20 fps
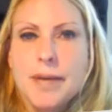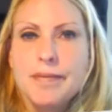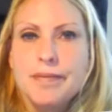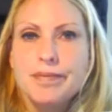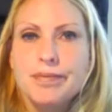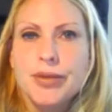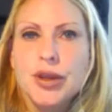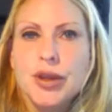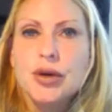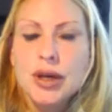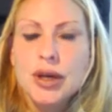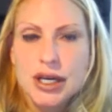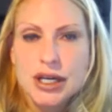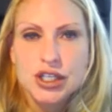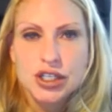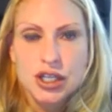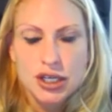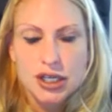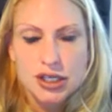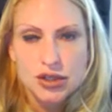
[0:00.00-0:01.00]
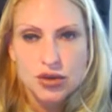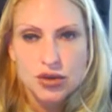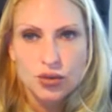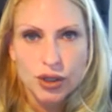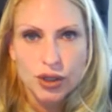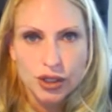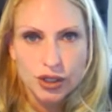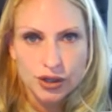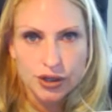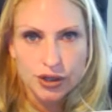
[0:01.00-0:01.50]
You can adjust where
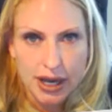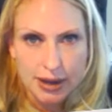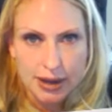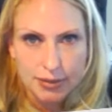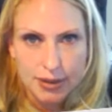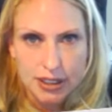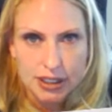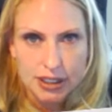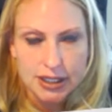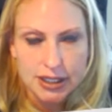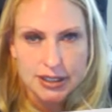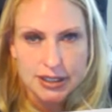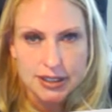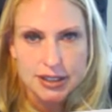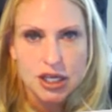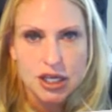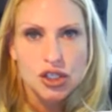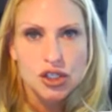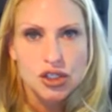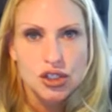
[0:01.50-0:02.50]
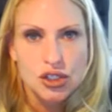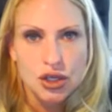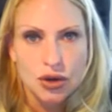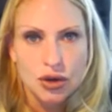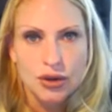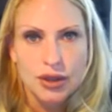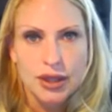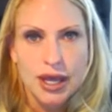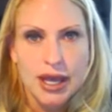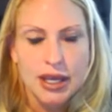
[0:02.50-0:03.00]
your image is so
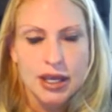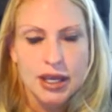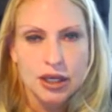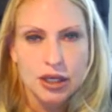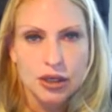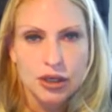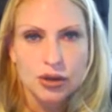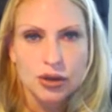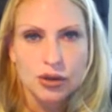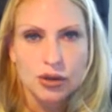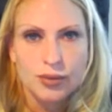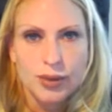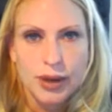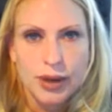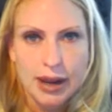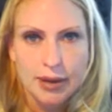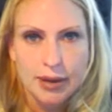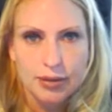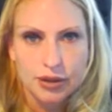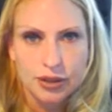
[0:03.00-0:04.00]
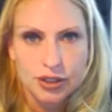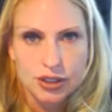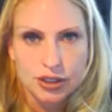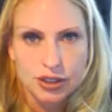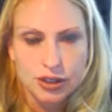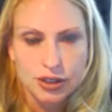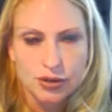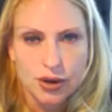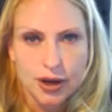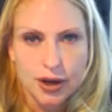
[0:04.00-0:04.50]
that you'll be able to,